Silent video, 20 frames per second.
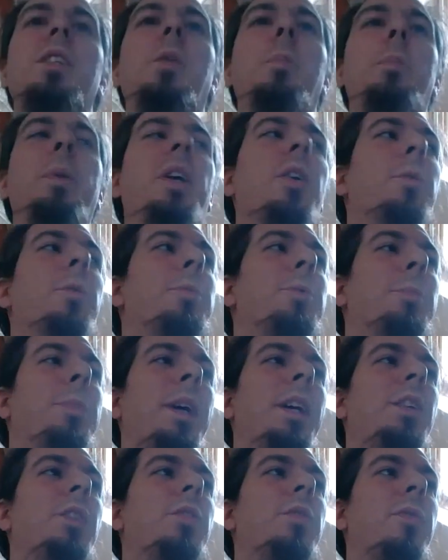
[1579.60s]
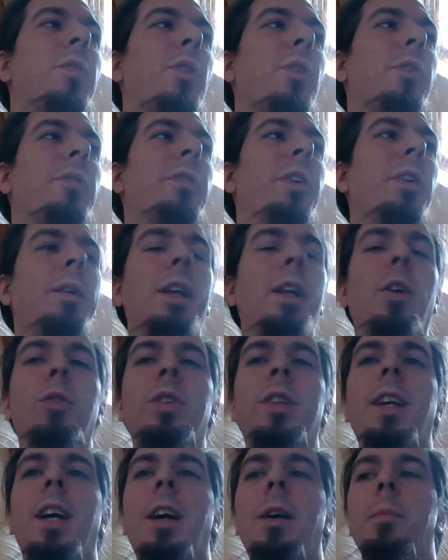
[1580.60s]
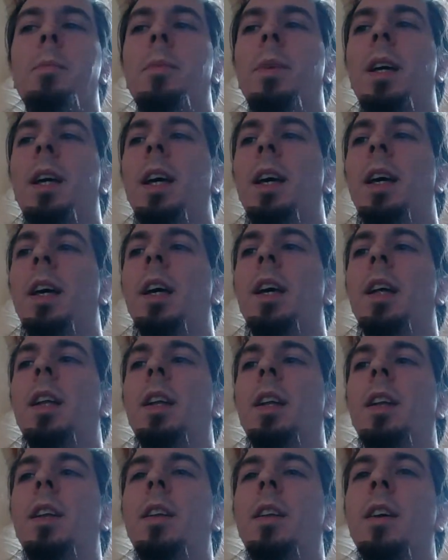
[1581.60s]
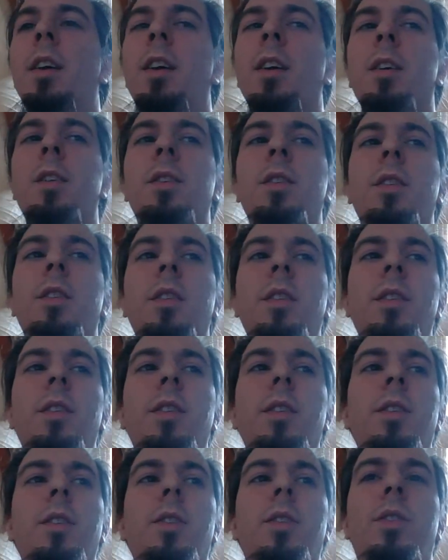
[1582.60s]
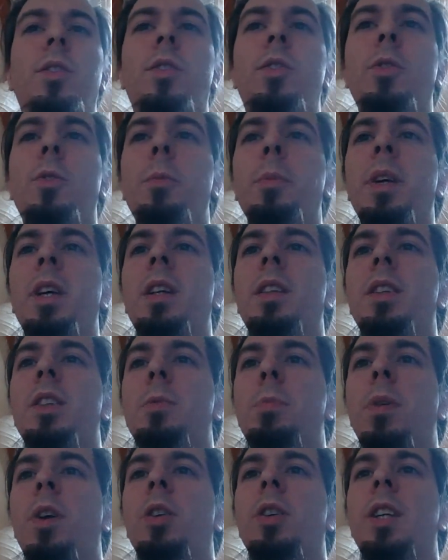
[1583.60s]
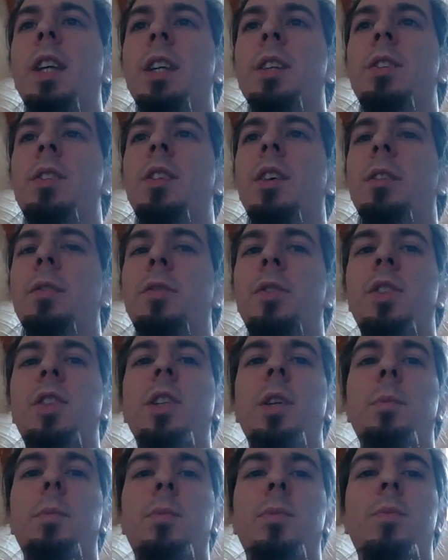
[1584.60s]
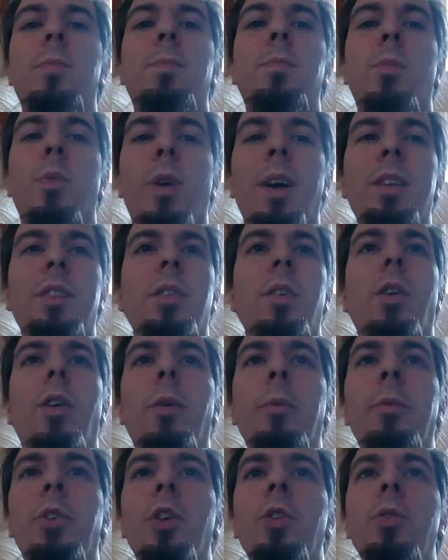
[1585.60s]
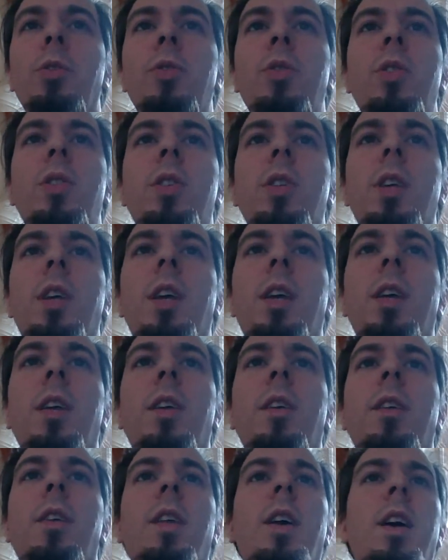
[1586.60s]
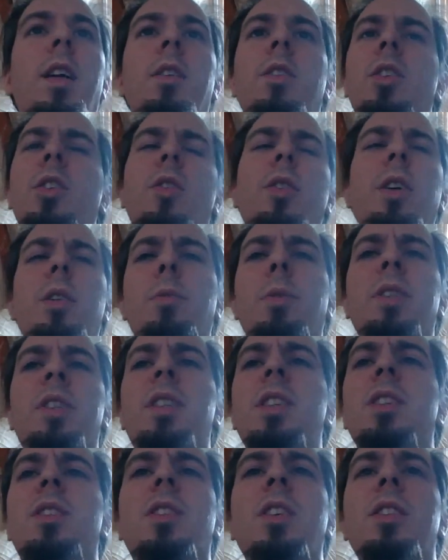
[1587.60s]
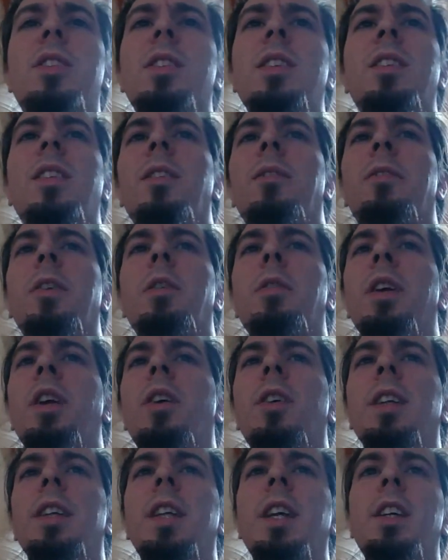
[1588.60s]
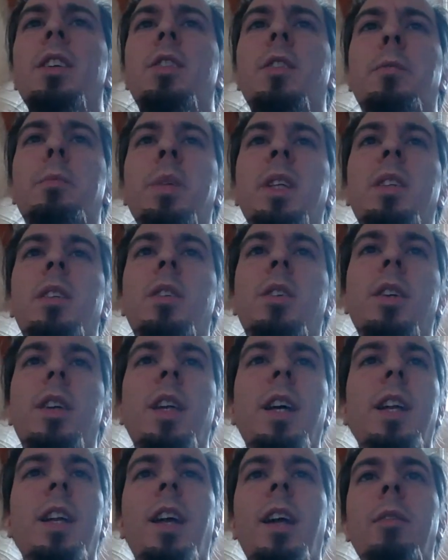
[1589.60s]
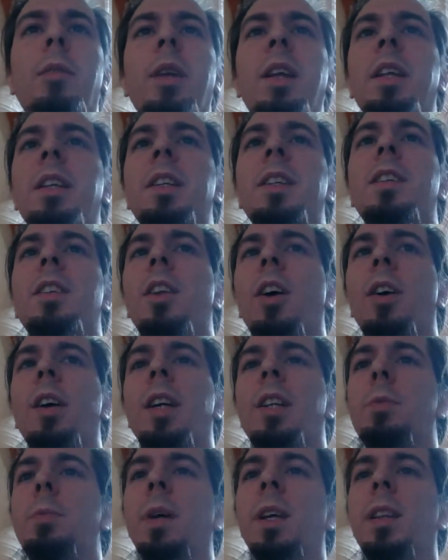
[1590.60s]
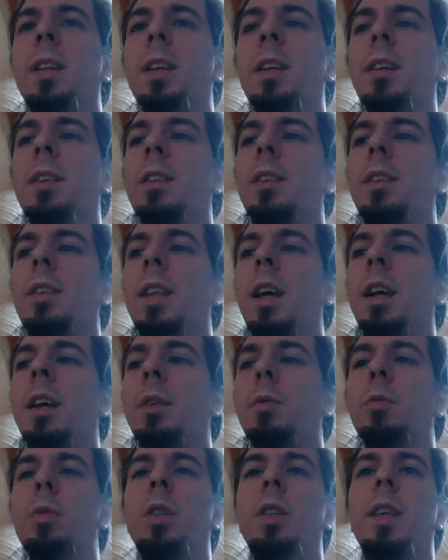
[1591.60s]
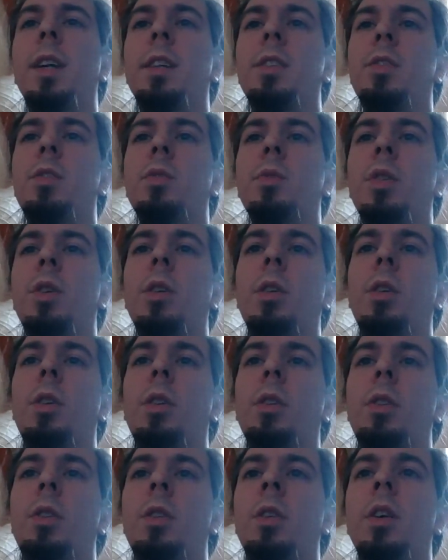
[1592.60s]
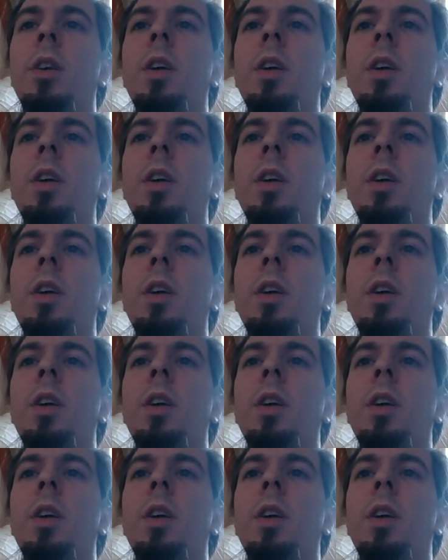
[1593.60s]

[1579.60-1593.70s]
in the Bitcoin space for a very long time, and to me, this block size stuff seemed rather obvious, and you know, it was discussed in the very early days of Bitcoin, and I really did not expect it that it would take 2 years